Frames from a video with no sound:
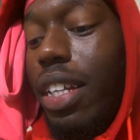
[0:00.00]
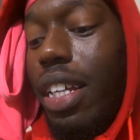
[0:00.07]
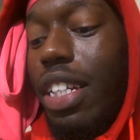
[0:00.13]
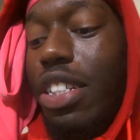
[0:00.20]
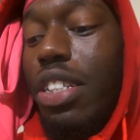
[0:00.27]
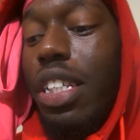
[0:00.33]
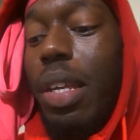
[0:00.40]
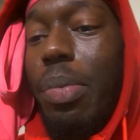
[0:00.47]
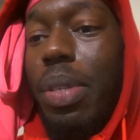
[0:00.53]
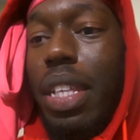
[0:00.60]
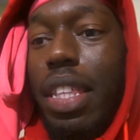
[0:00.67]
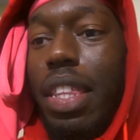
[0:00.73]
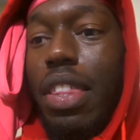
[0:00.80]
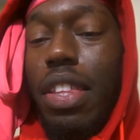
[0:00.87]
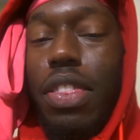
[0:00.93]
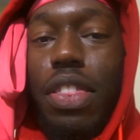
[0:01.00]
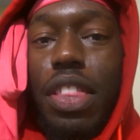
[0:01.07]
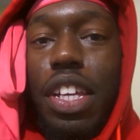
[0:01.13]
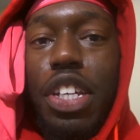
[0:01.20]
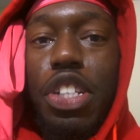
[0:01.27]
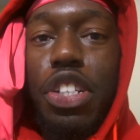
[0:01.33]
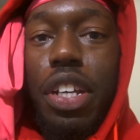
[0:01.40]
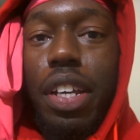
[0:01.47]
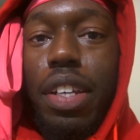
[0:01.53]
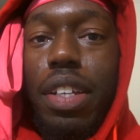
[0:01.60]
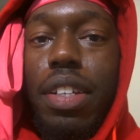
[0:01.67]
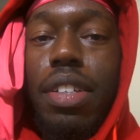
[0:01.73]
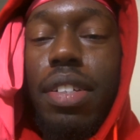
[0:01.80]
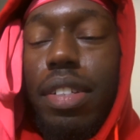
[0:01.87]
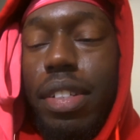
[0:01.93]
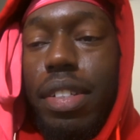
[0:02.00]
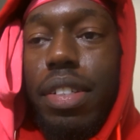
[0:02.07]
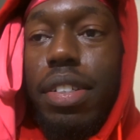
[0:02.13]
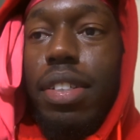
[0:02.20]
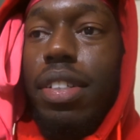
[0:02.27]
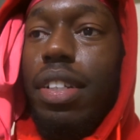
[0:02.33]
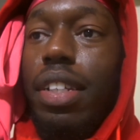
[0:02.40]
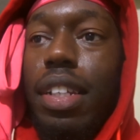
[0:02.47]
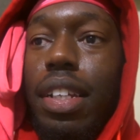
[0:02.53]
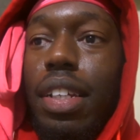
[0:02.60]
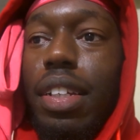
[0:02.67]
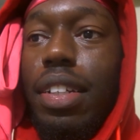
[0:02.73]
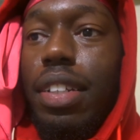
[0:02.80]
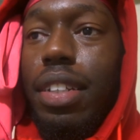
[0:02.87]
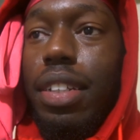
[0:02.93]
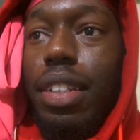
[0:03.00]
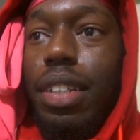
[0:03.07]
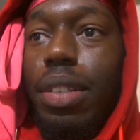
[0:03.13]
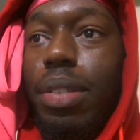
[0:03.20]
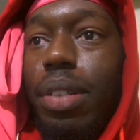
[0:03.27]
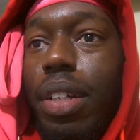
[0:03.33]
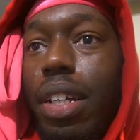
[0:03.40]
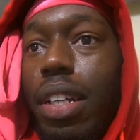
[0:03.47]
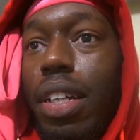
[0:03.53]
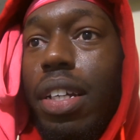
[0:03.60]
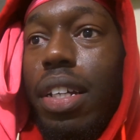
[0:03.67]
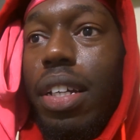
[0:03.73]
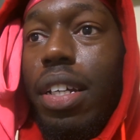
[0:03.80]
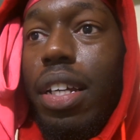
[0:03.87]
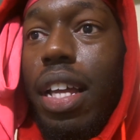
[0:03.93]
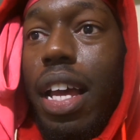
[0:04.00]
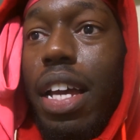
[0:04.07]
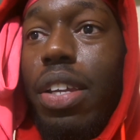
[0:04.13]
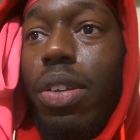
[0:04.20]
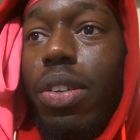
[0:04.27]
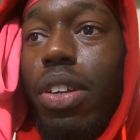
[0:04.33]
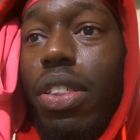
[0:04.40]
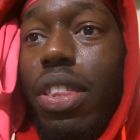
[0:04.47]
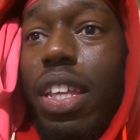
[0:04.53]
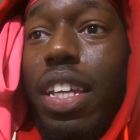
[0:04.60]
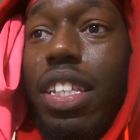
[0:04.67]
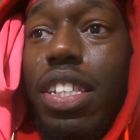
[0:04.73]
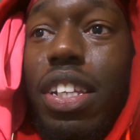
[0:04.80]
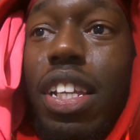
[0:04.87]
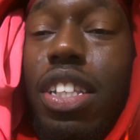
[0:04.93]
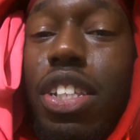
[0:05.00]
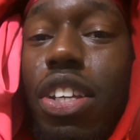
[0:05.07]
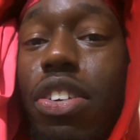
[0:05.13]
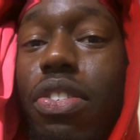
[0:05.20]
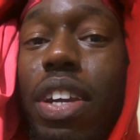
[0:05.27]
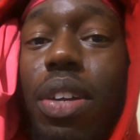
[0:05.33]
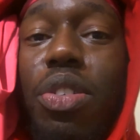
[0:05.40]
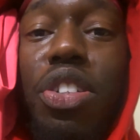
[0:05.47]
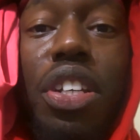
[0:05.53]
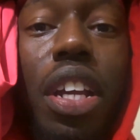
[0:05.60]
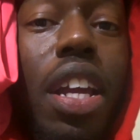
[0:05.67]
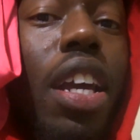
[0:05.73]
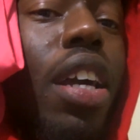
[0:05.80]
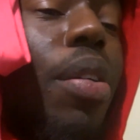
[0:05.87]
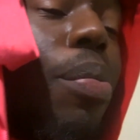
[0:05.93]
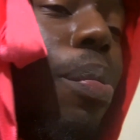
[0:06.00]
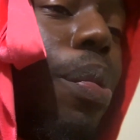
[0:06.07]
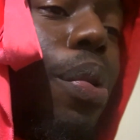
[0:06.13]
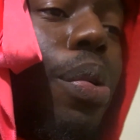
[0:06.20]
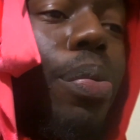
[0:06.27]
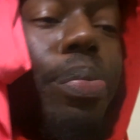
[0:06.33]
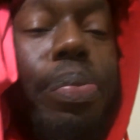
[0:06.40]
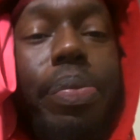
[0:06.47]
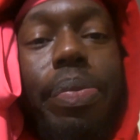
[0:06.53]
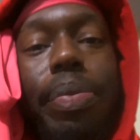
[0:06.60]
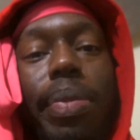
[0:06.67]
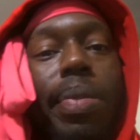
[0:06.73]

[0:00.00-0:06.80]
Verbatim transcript: I just keep seeing the, the thick check, and like you know, I don't look thick until I turn around. Check, boom.